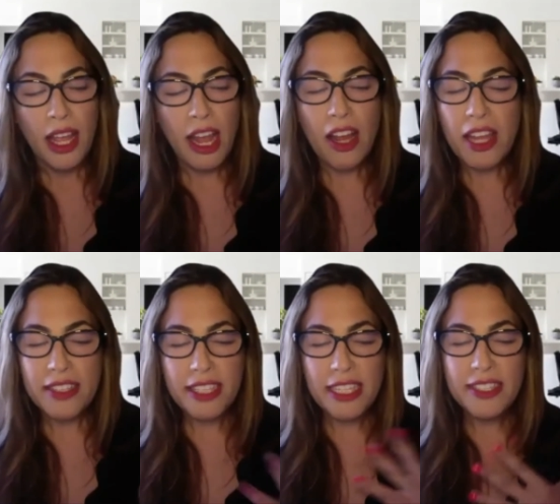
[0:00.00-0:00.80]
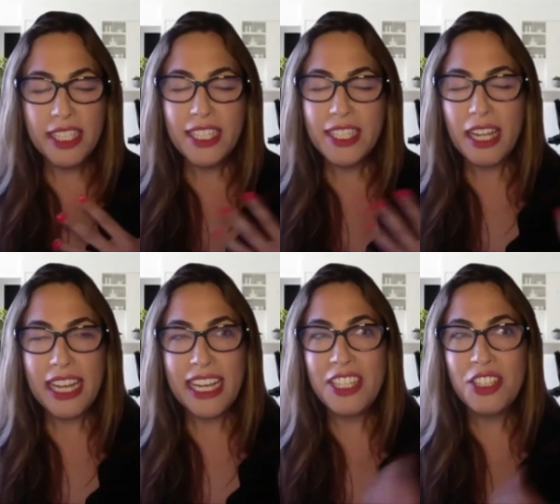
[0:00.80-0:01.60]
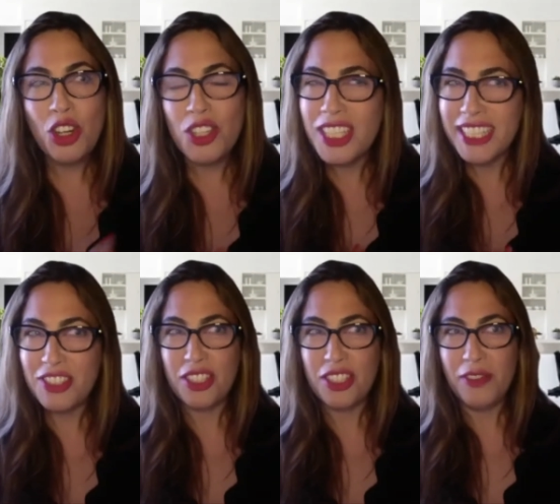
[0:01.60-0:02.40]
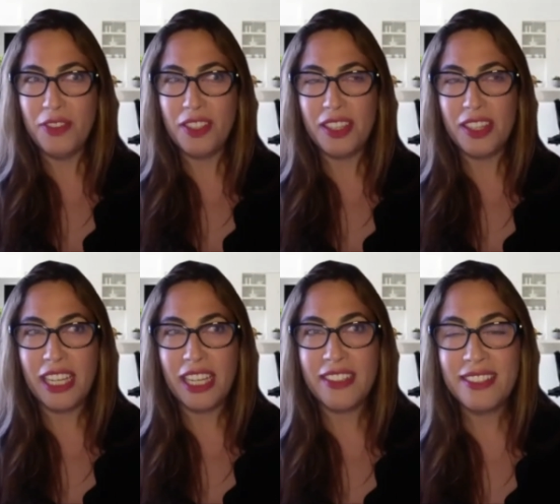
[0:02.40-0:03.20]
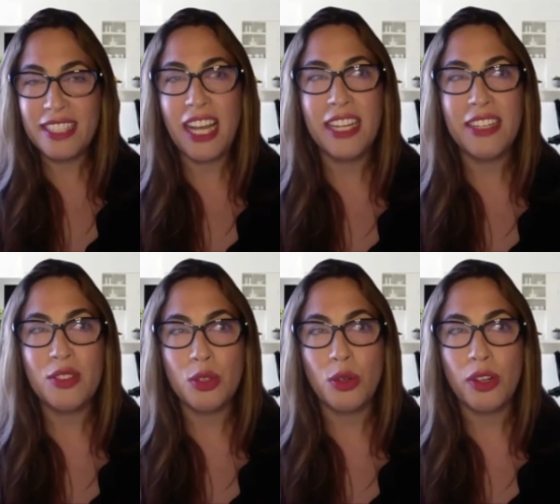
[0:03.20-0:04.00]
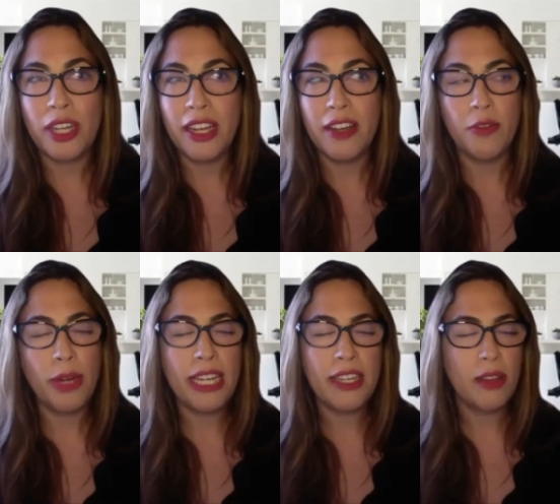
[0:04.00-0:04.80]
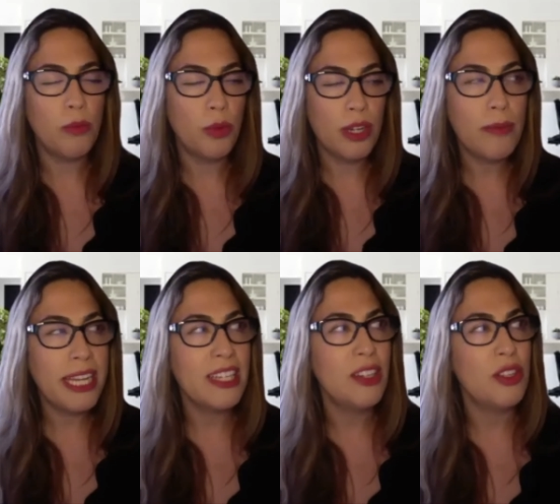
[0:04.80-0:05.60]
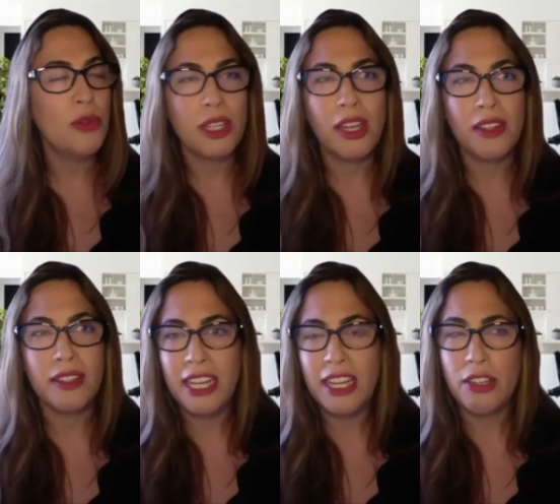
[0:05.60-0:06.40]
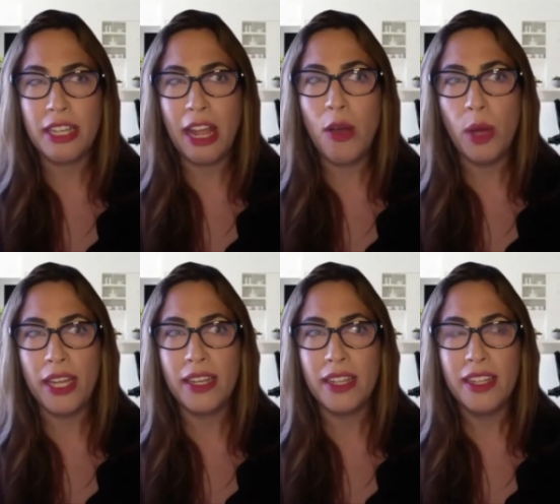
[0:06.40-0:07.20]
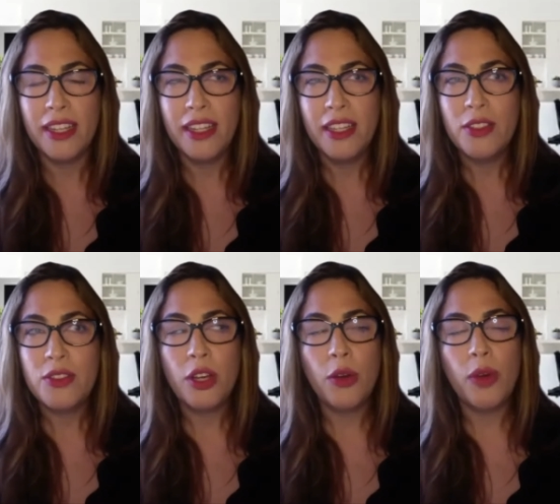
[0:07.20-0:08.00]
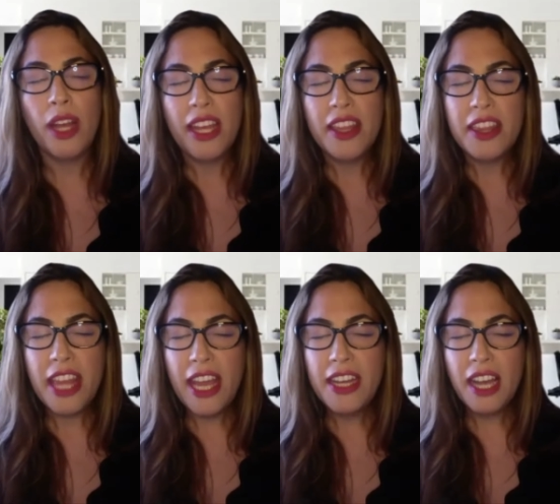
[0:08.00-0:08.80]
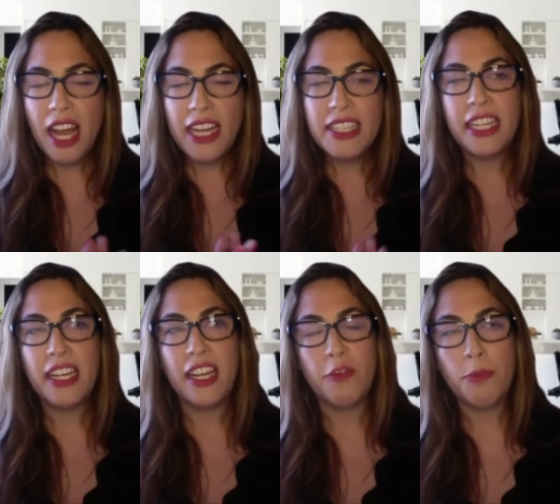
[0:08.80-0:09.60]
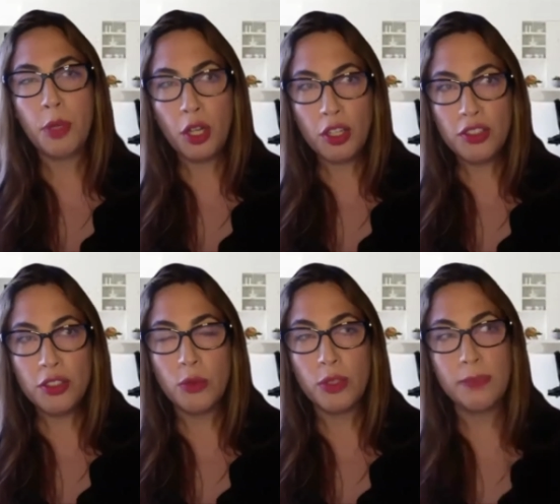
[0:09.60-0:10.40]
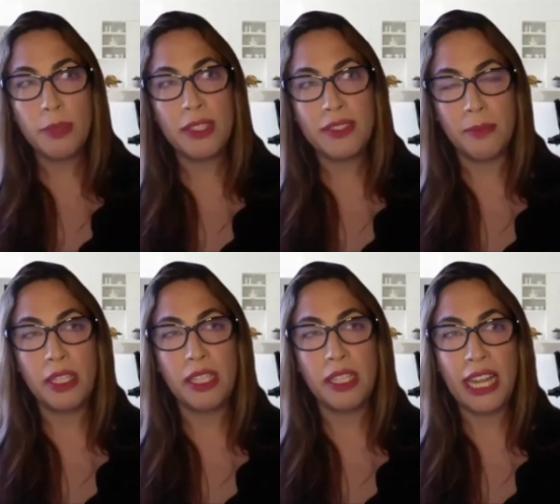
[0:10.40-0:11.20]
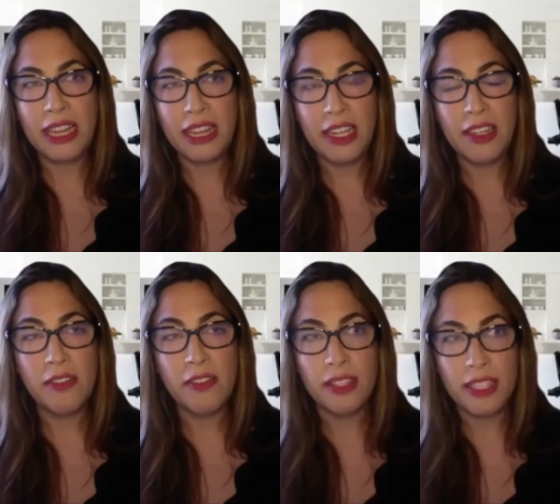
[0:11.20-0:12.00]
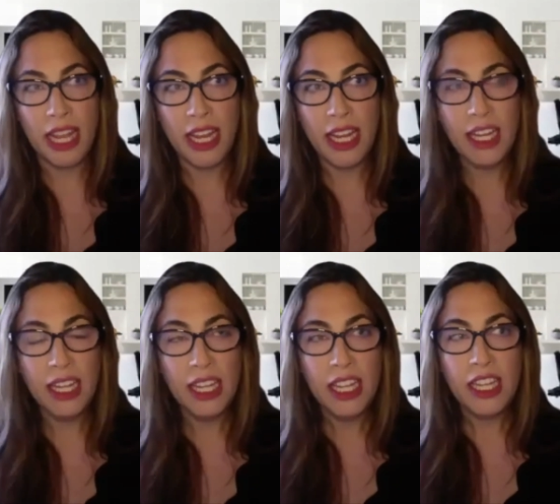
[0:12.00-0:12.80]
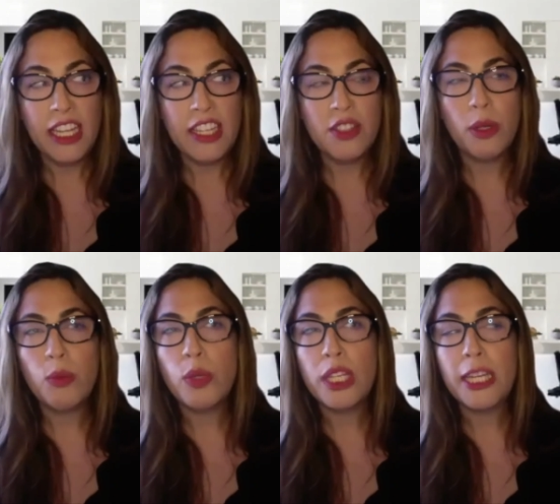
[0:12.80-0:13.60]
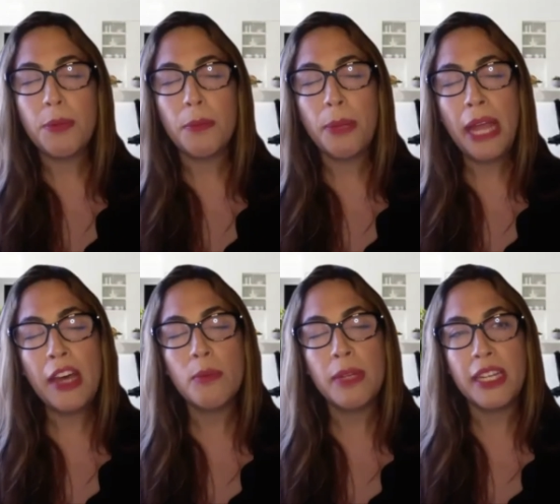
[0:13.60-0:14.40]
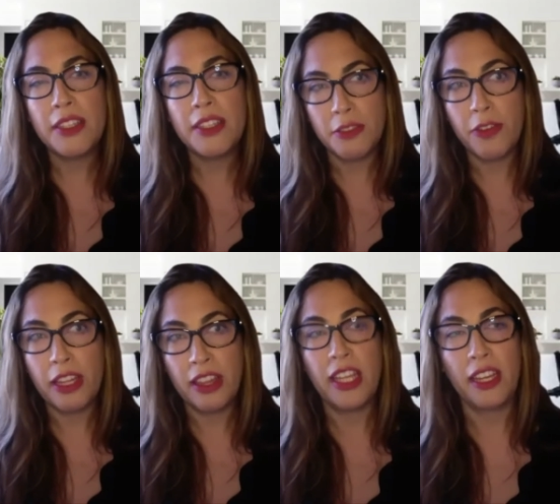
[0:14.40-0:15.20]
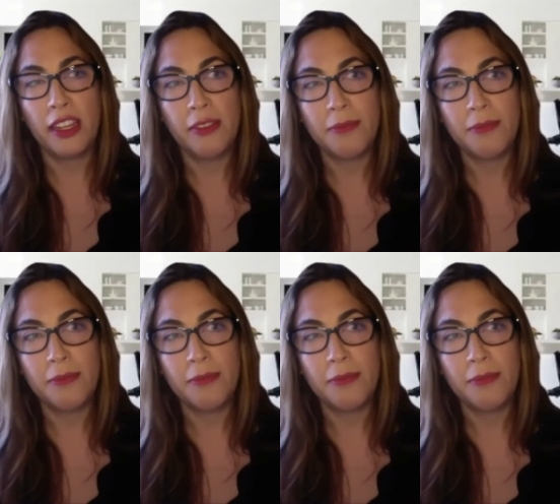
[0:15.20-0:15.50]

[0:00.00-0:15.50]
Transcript: uh, is is it going to internally shift the inside story of wait, what am I going to do with all this anger? Now what? So that idea of personal responsibility at the end of the day is what really propelled me into free thinking.